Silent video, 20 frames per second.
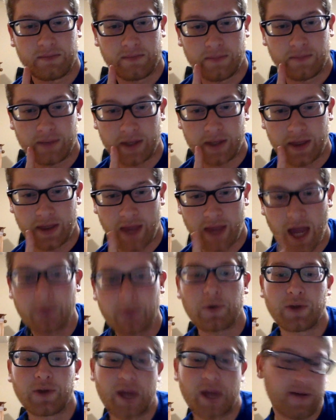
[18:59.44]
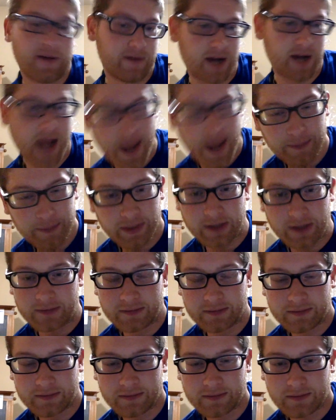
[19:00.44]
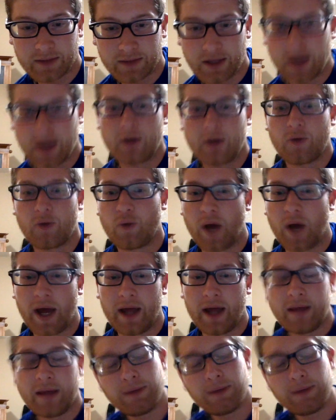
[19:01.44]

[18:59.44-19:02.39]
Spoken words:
But that will never happen. Why? Let me